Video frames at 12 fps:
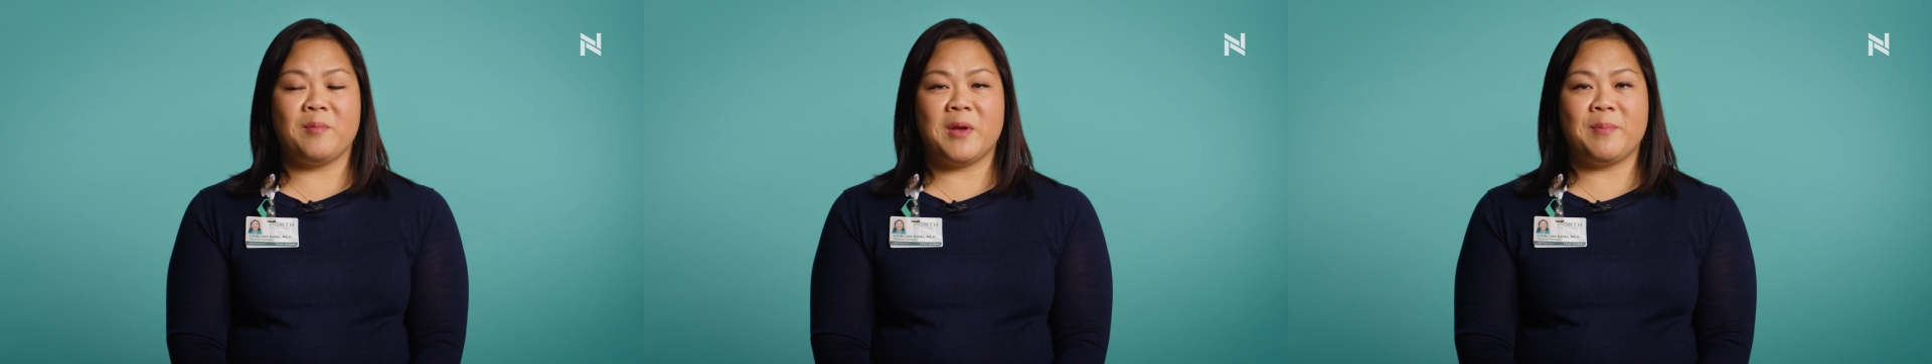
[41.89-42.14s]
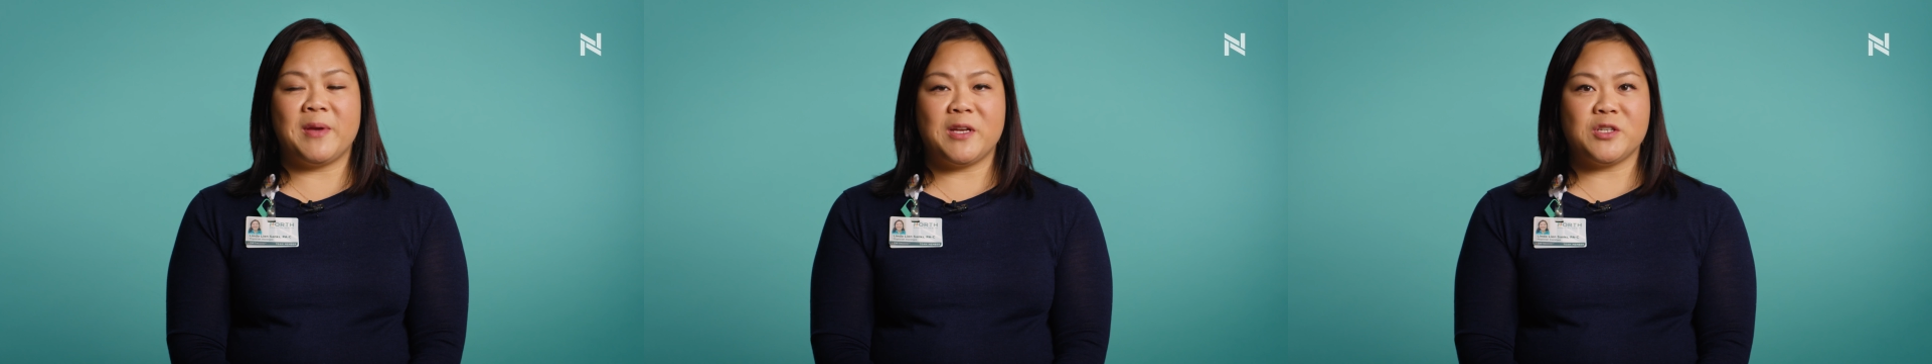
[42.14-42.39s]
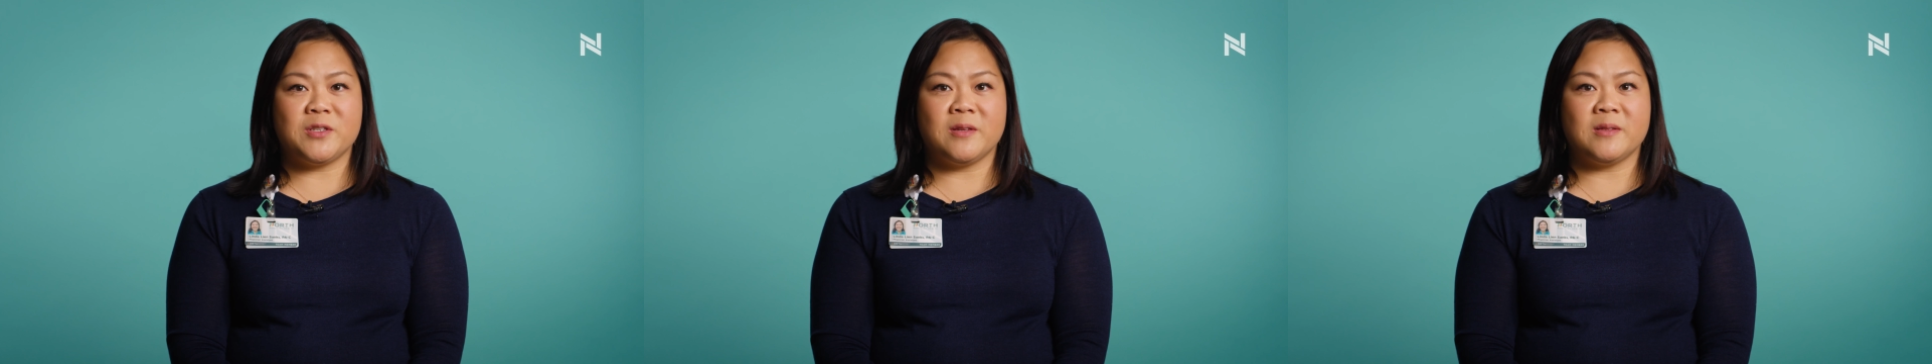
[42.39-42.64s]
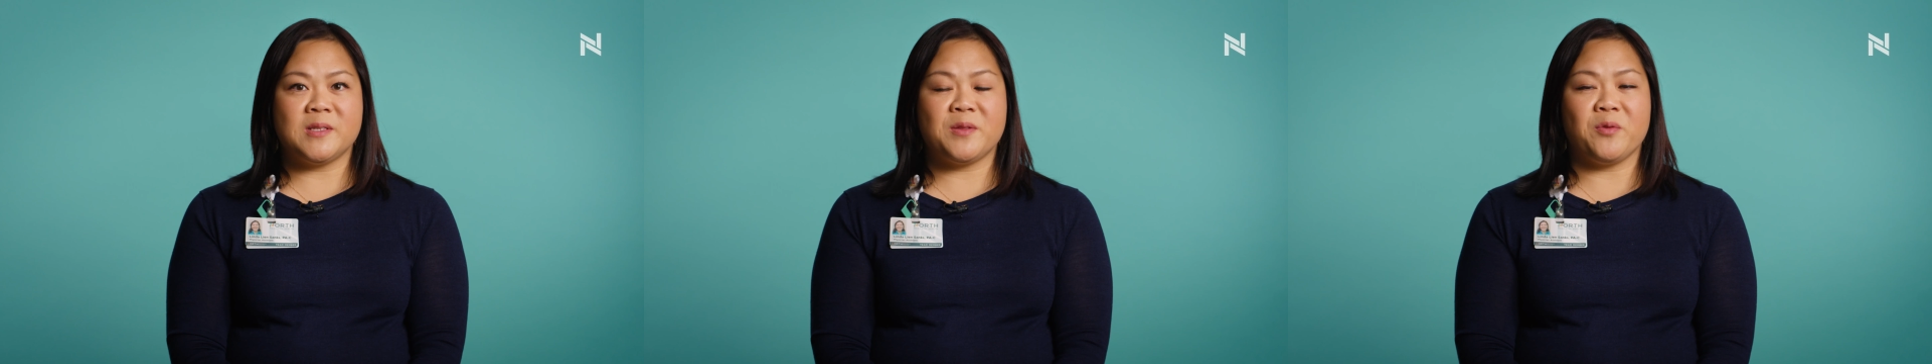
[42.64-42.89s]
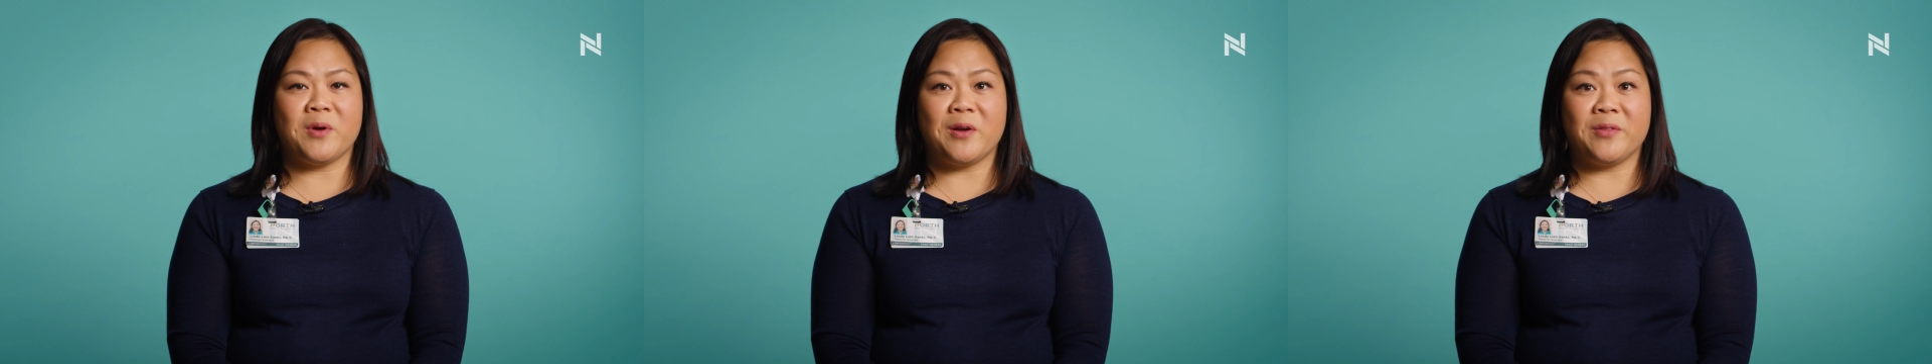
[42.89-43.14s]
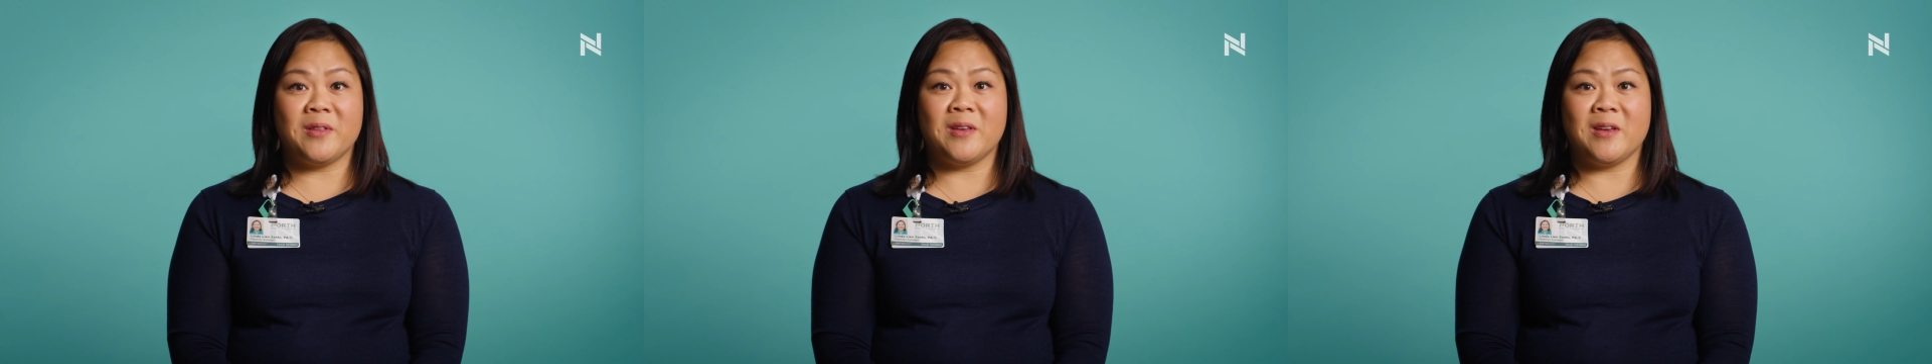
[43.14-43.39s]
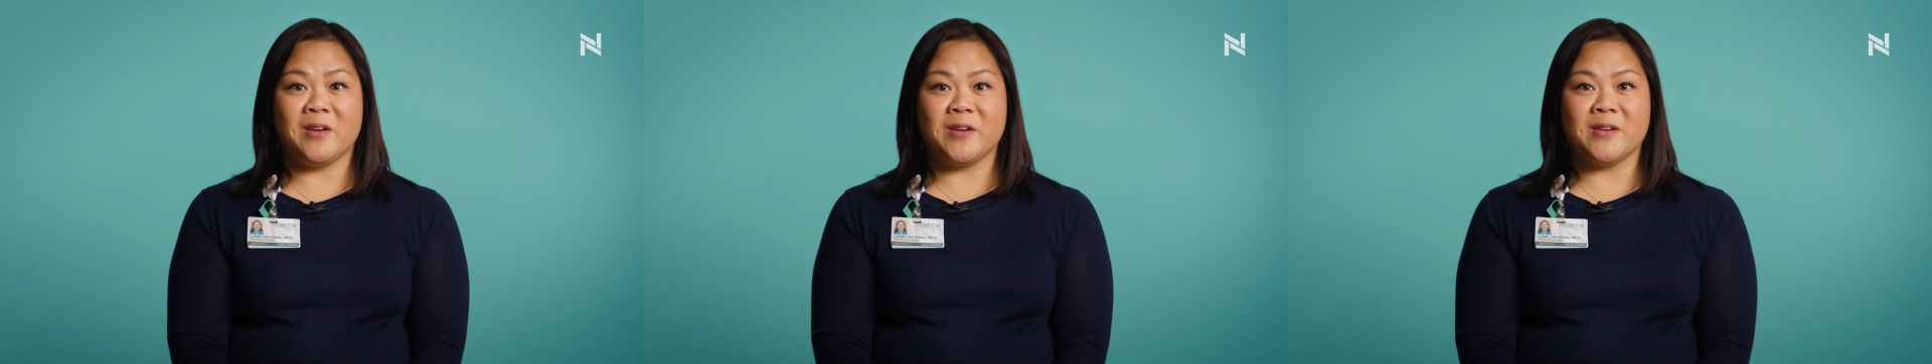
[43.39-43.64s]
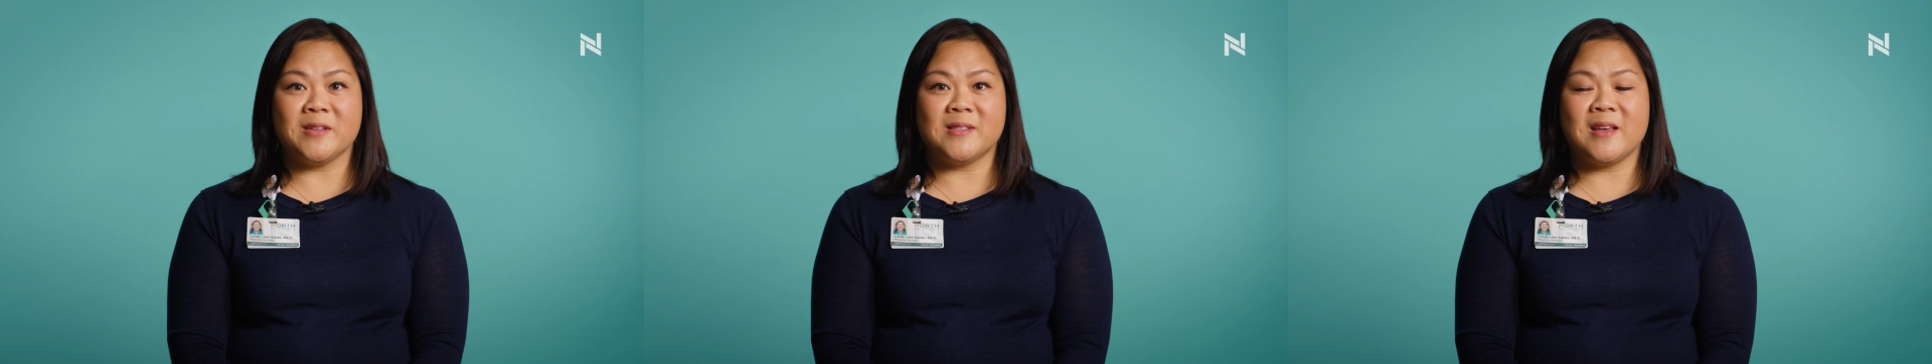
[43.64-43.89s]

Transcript: my patients throughout the years